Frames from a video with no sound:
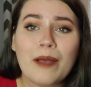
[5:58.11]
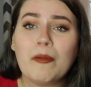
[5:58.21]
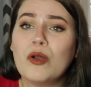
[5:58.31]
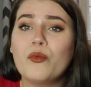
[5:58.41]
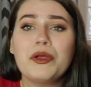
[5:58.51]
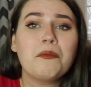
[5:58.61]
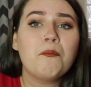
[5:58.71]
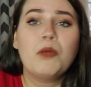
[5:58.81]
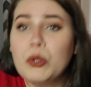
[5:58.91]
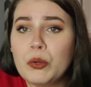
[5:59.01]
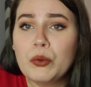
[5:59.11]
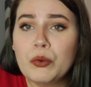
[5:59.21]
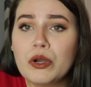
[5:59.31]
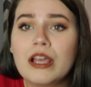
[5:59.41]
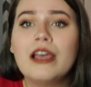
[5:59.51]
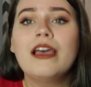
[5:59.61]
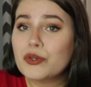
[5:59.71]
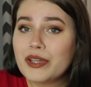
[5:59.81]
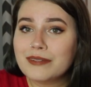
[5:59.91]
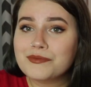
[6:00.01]
I'm in a weird mood.
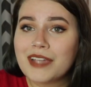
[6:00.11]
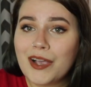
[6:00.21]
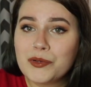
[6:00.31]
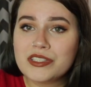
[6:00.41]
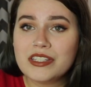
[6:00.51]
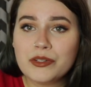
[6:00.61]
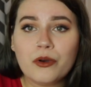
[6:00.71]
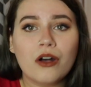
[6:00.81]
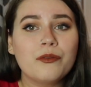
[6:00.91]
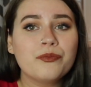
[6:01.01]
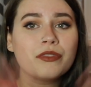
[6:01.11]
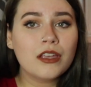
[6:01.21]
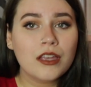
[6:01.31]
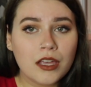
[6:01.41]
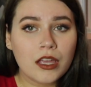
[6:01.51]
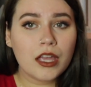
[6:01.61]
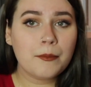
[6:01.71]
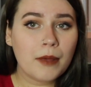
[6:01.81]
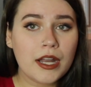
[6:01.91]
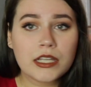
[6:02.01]
So yeah, I will see you all
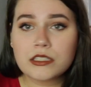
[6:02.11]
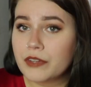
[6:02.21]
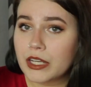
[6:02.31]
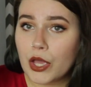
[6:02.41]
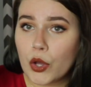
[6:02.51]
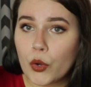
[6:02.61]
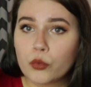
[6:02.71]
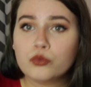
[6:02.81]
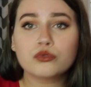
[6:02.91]
in my next video.